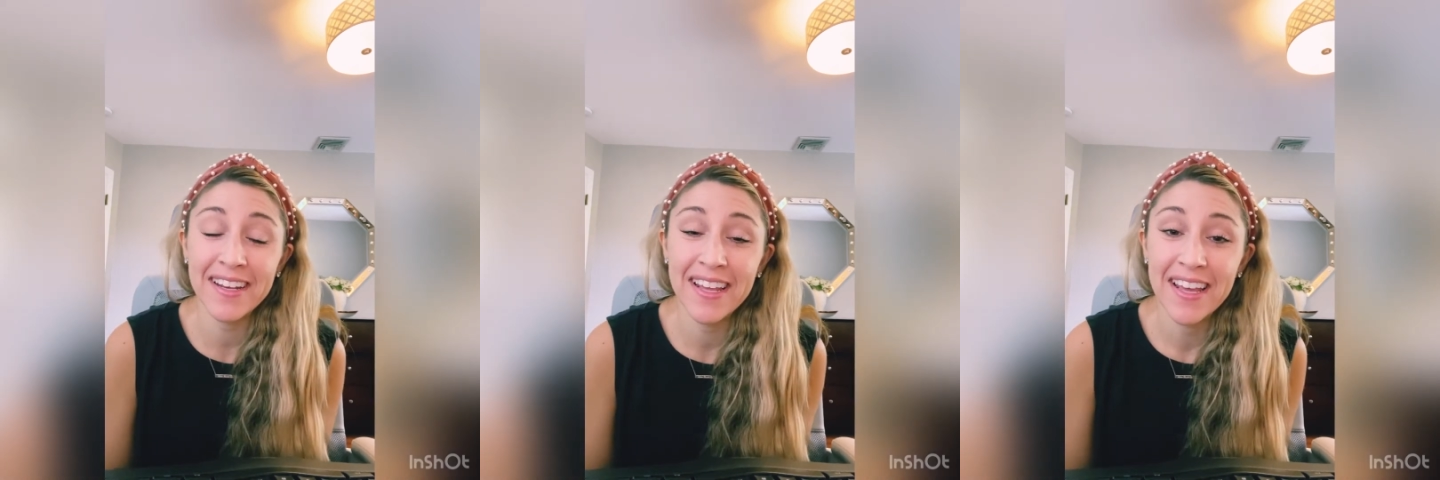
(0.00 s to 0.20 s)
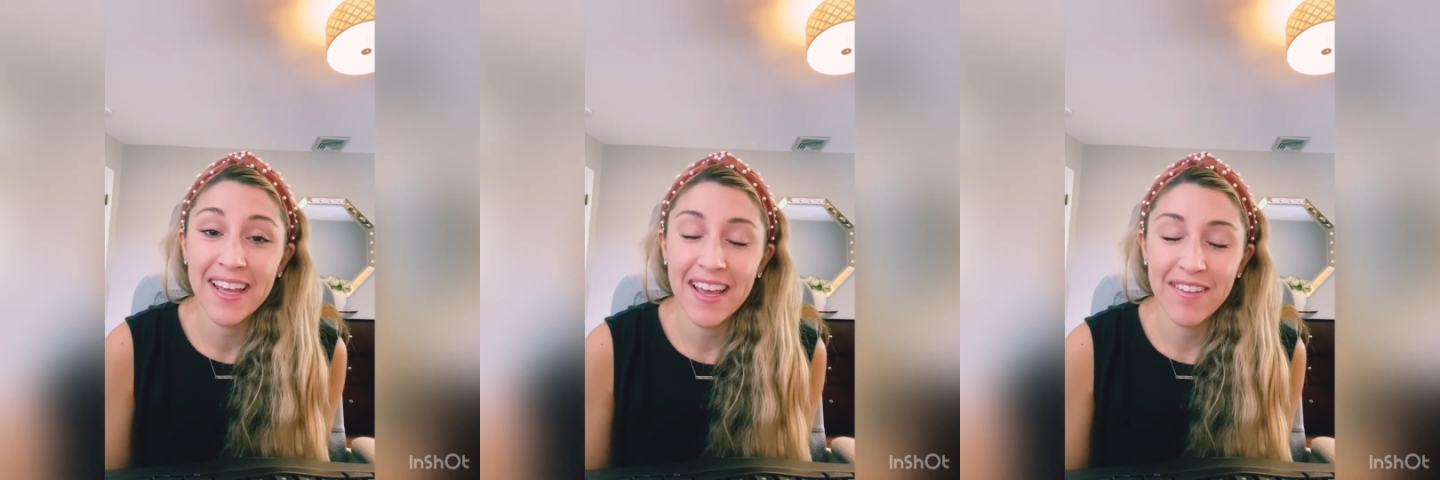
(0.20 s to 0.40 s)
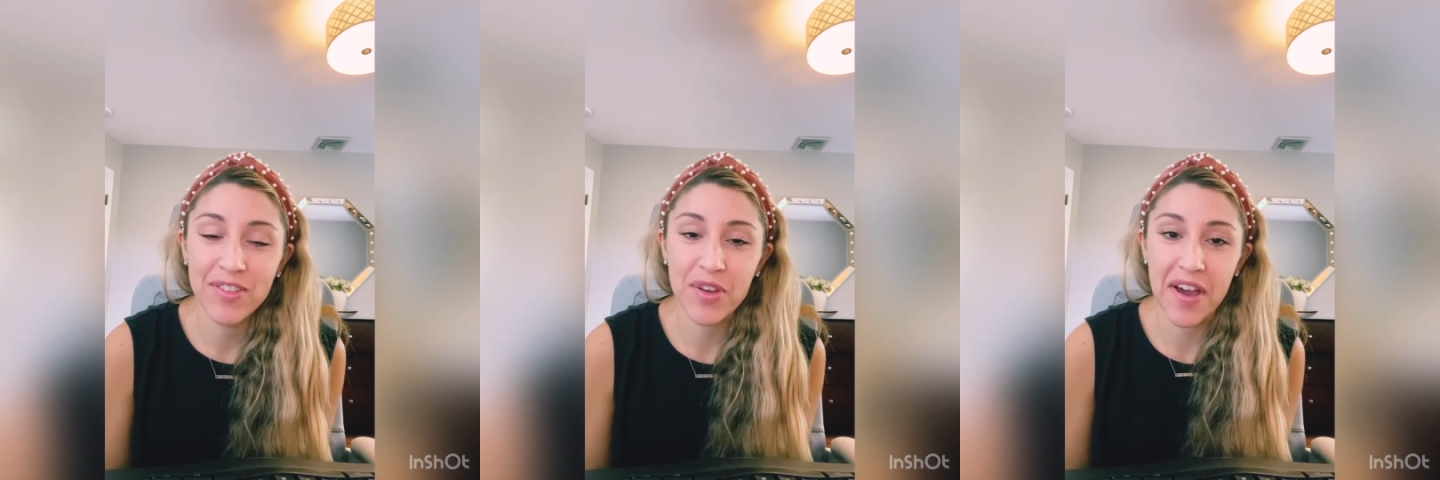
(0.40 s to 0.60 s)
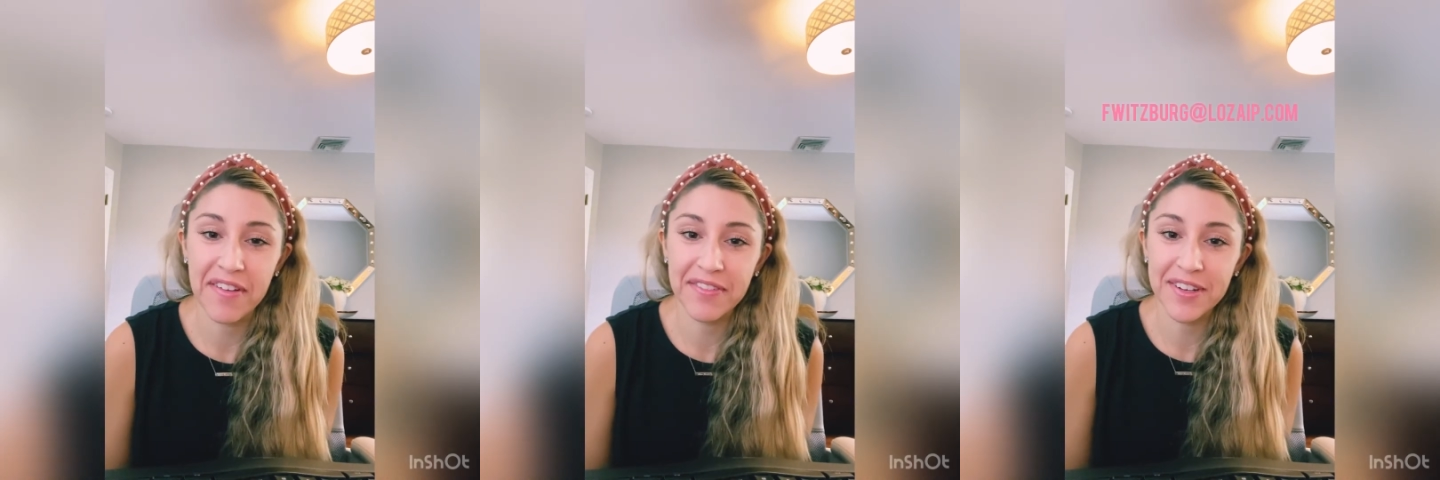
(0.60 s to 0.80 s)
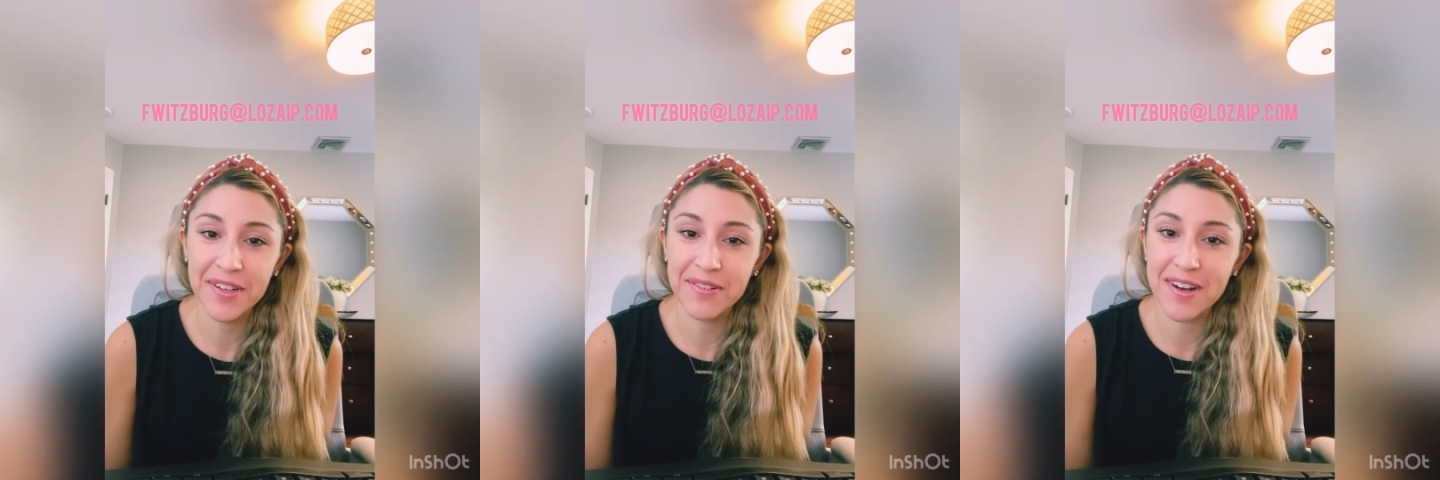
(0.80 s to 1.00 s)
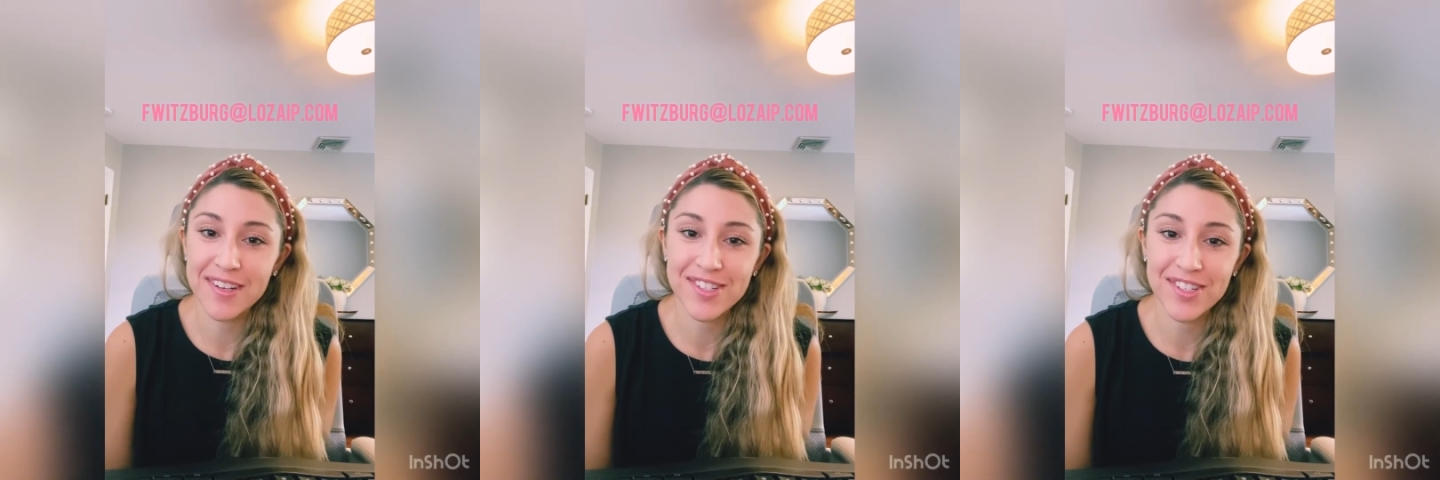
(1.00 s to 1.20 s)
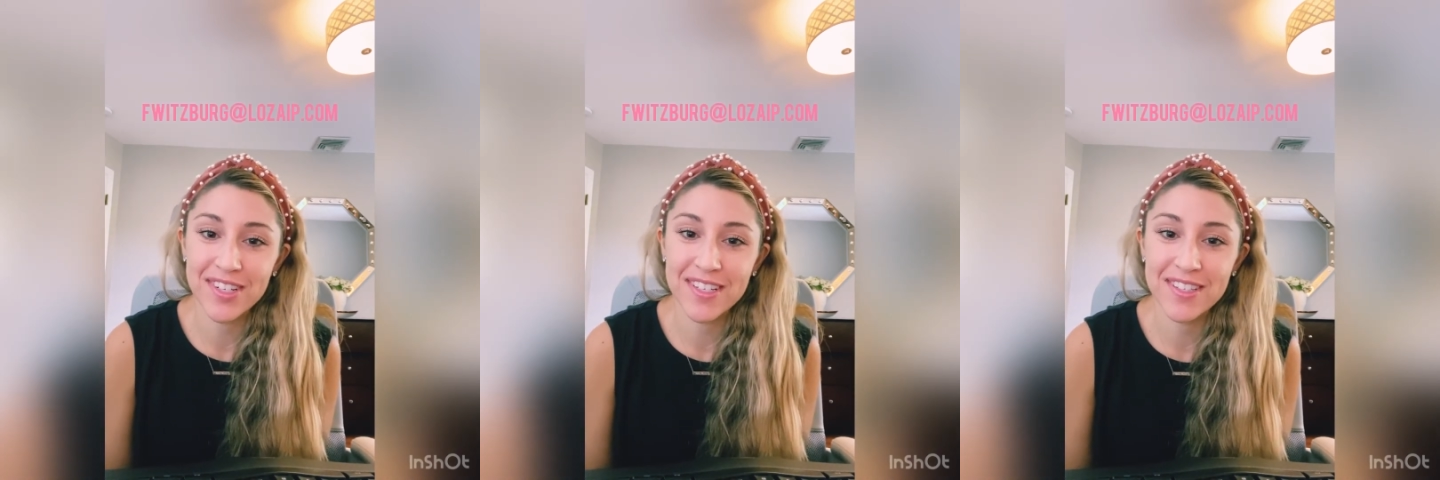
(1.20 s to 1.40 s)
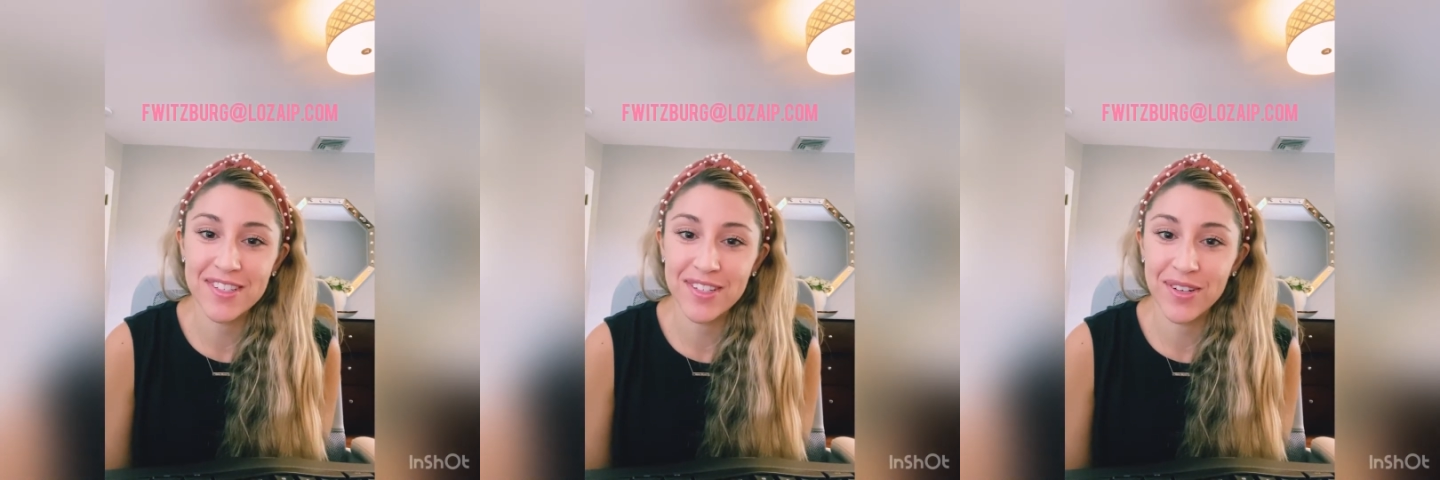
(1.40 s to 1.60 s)
If you have any
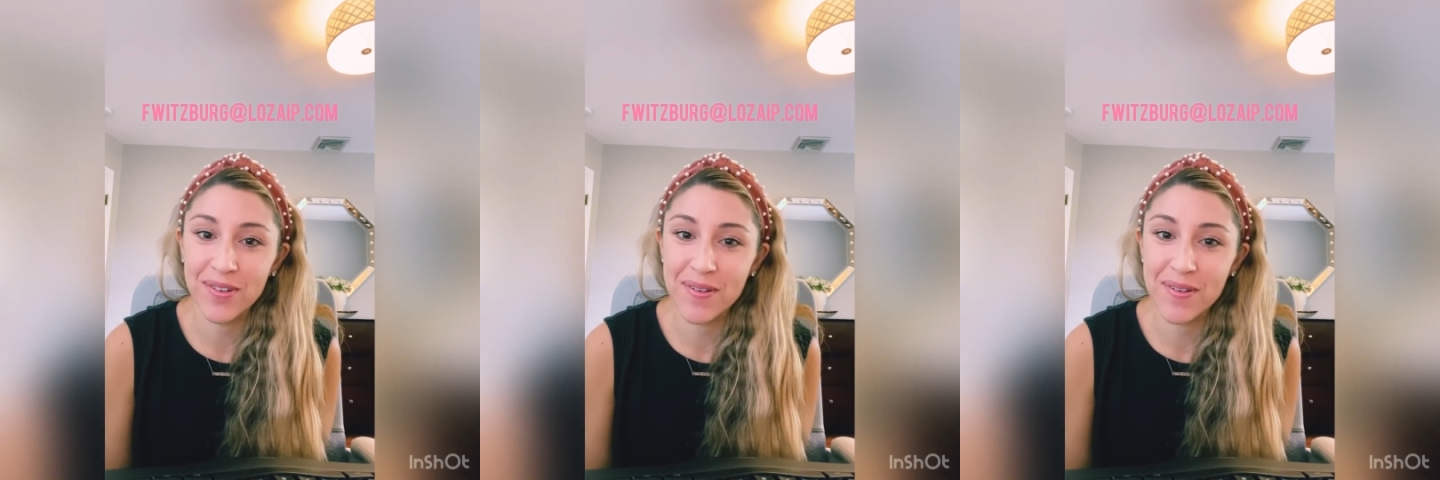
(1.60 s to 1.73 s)
questions, you know,